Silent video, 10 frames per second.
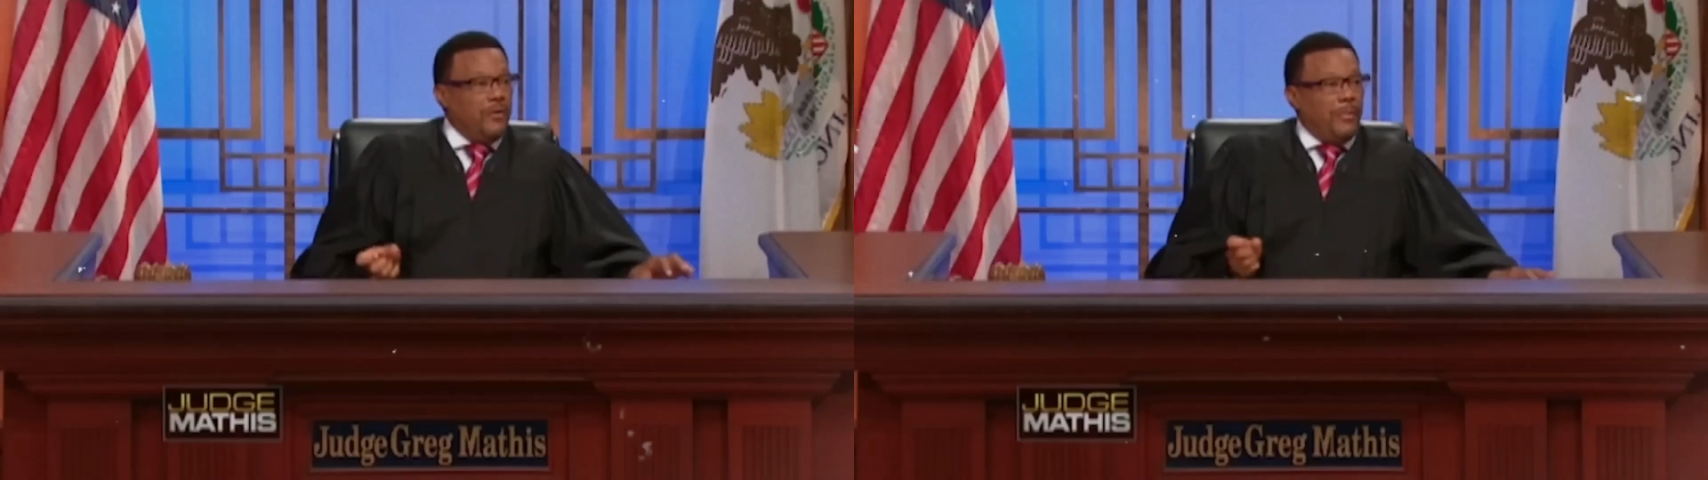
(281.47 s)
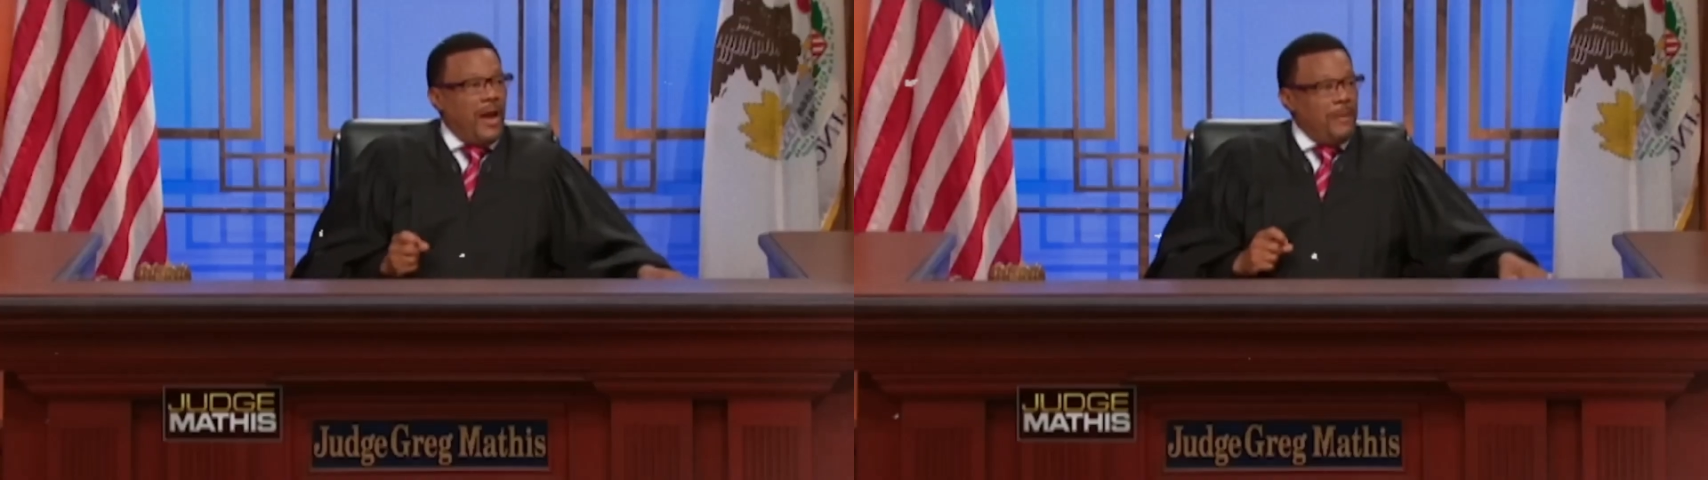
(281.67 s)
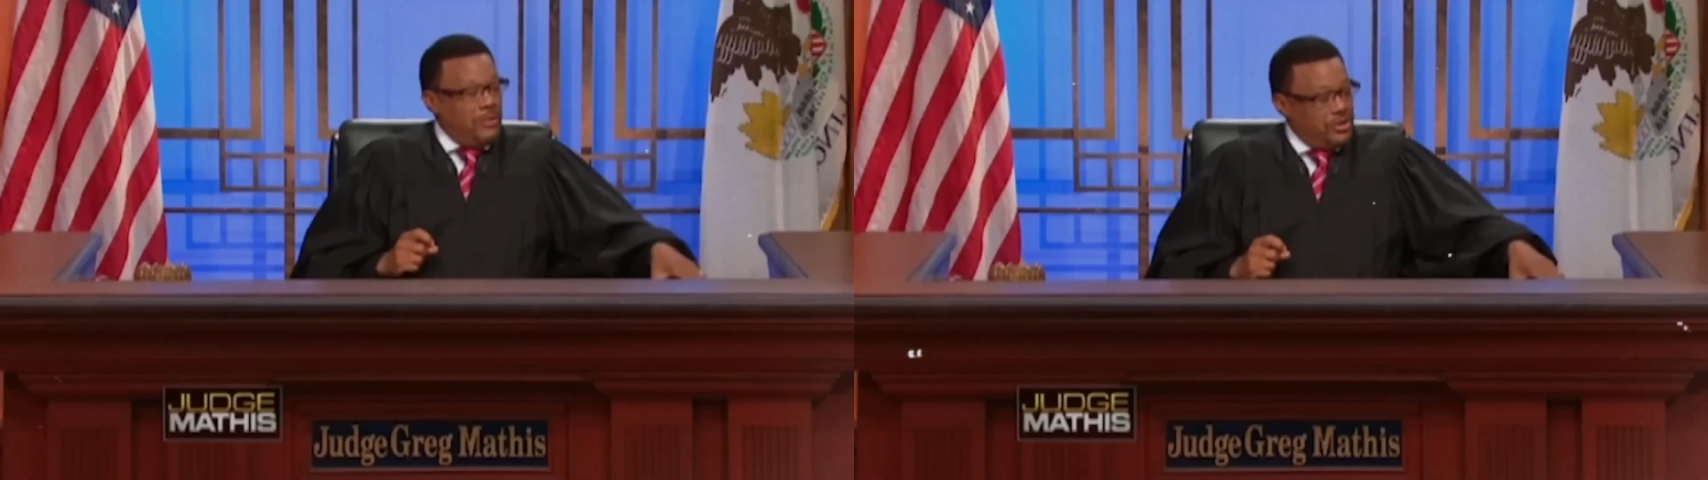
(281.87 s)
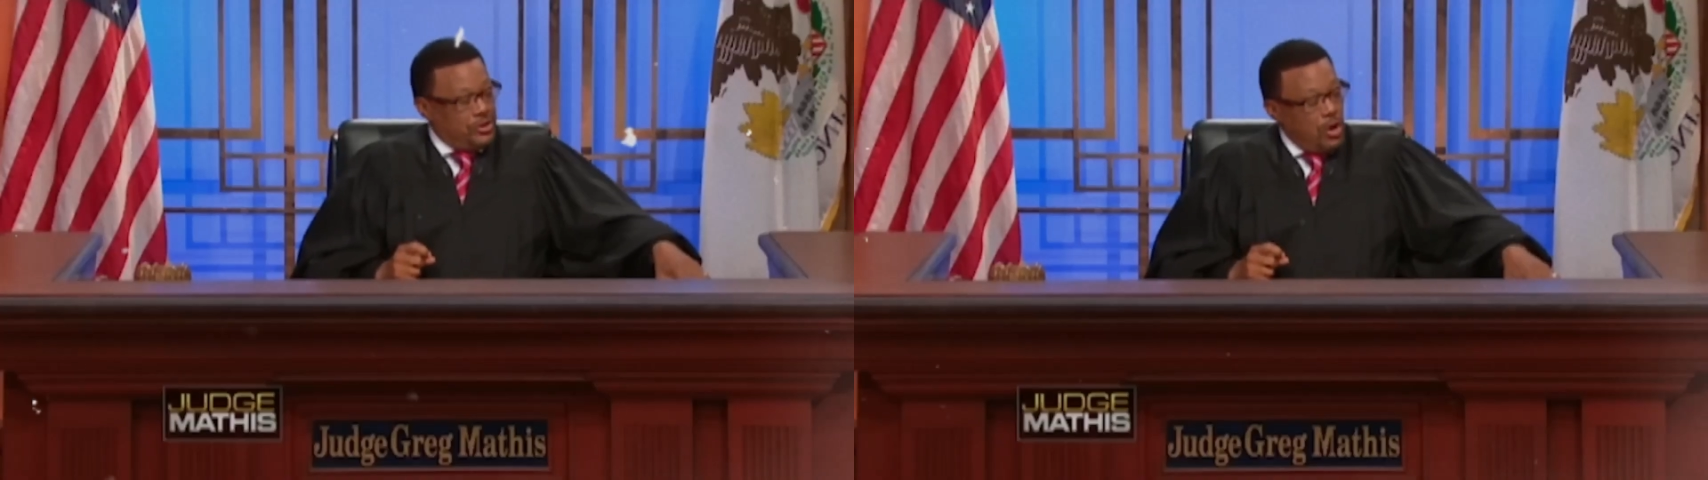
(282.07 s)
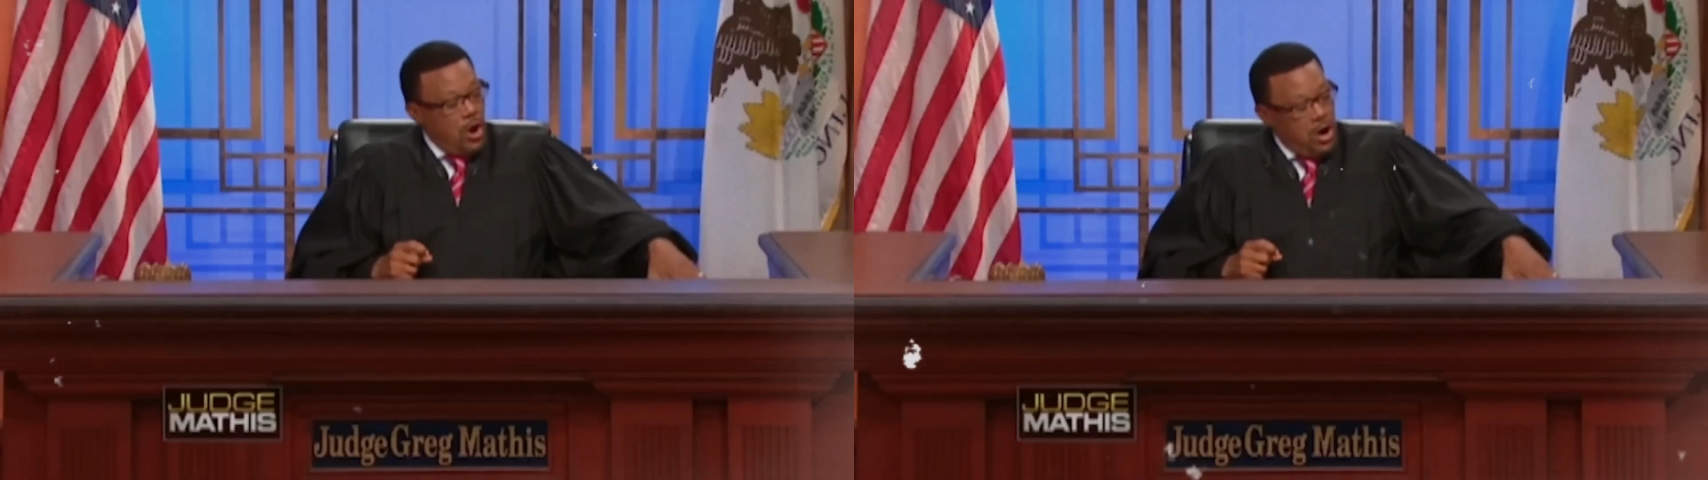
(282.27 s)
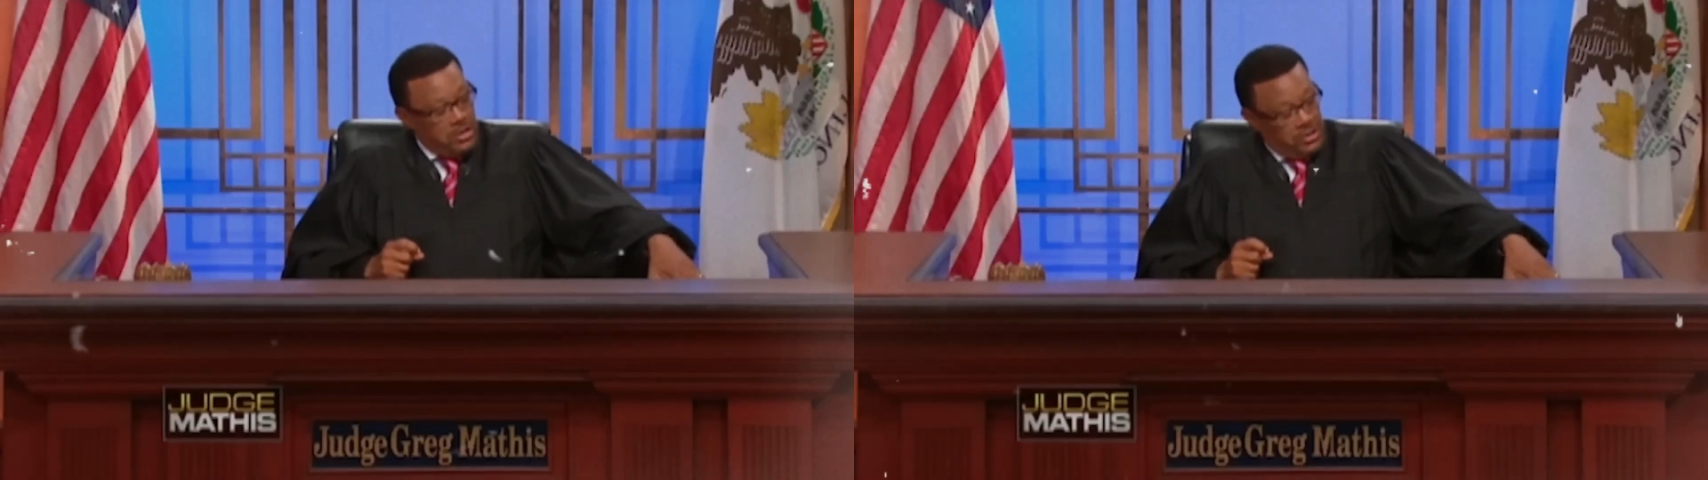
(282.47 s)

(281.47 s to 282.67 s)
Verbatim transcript: in public and in their